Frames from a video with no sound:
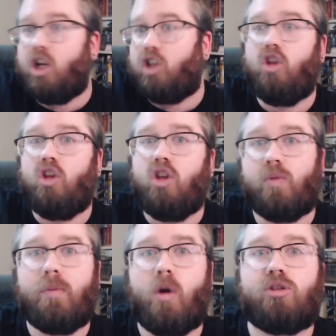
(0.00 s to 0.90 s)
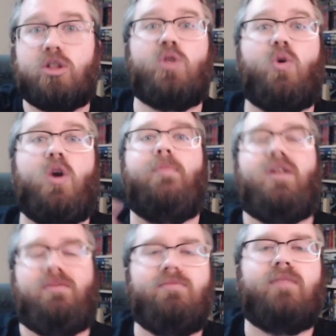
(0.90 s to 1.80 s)
Look, we broke the story,
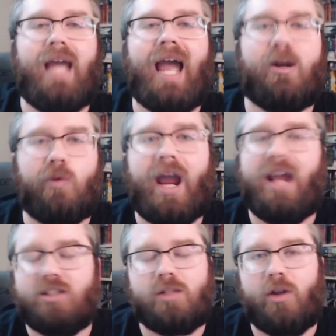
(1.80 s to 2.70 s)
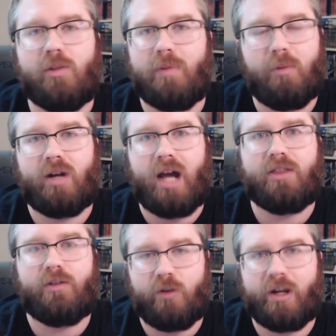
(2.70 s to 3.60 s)
but Cat Grant and some other people got
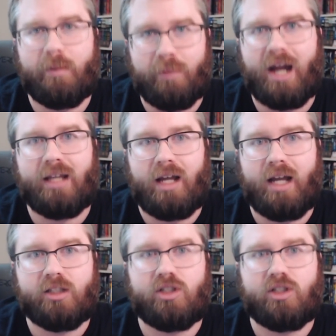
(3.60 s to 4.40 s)
the freaking byline.